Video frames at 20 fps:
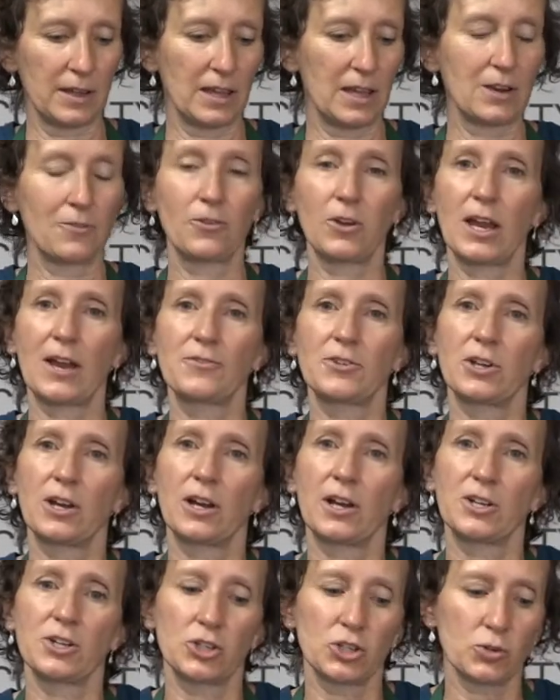and if you have
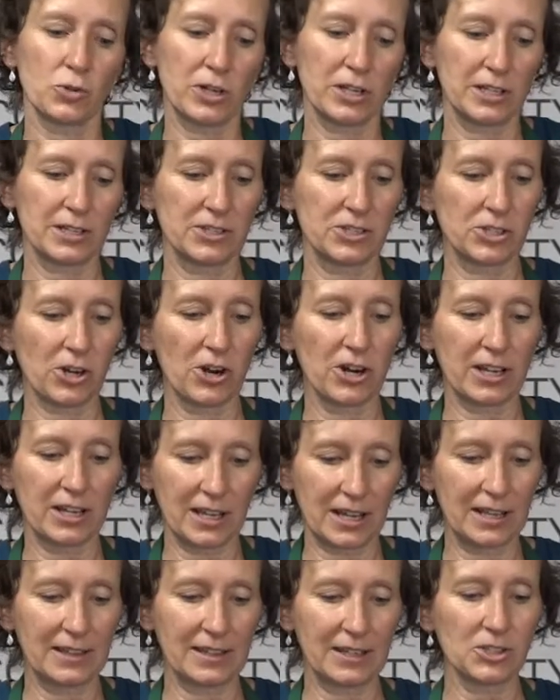to undo it and start
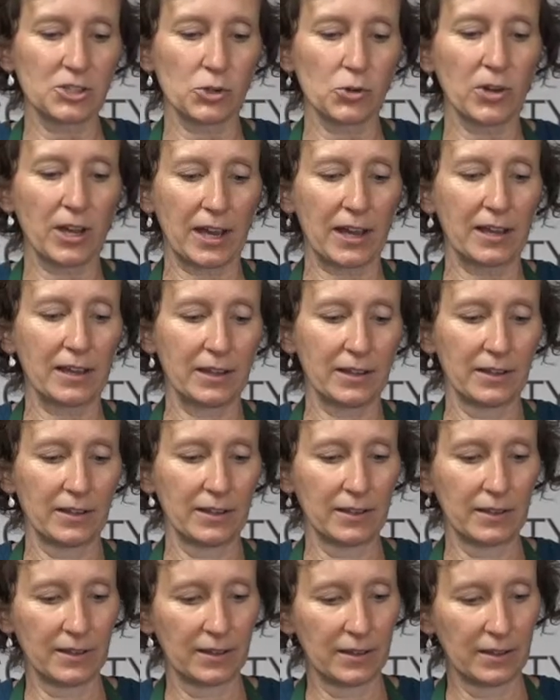again, that's okay,
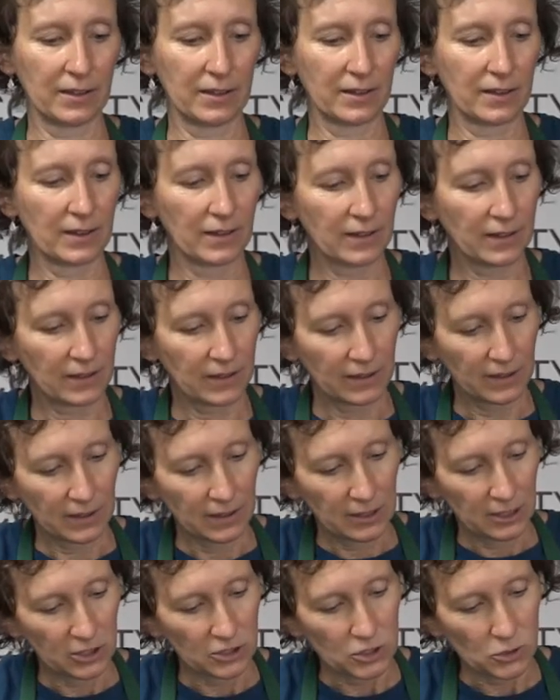
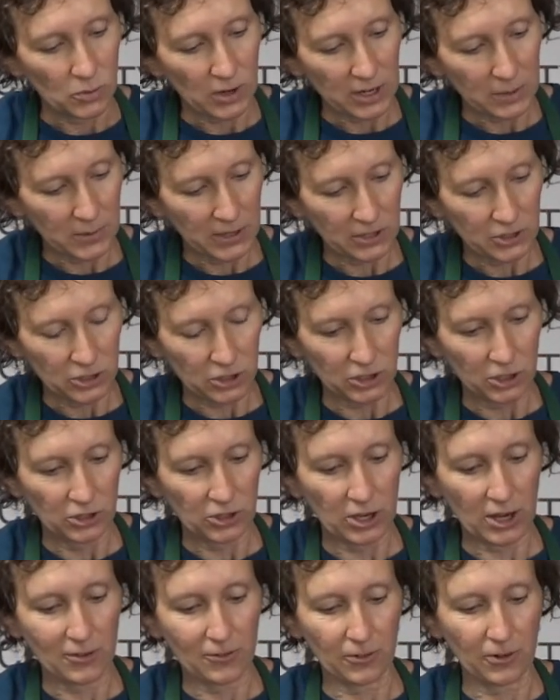because you want to make sure you
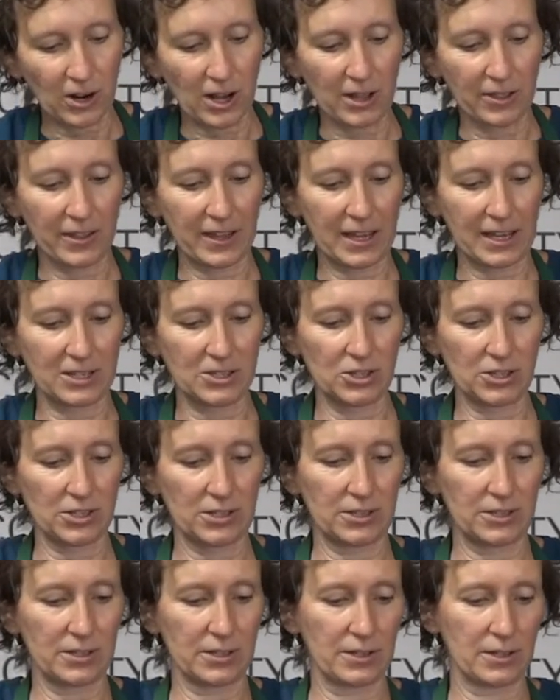cover all the
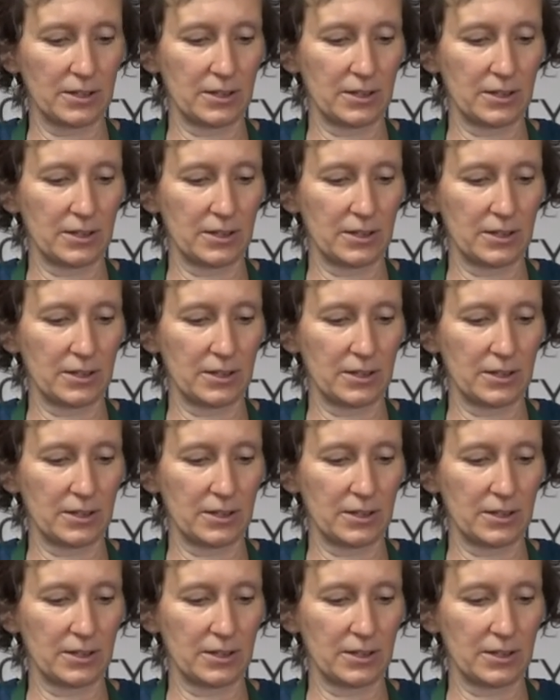edges.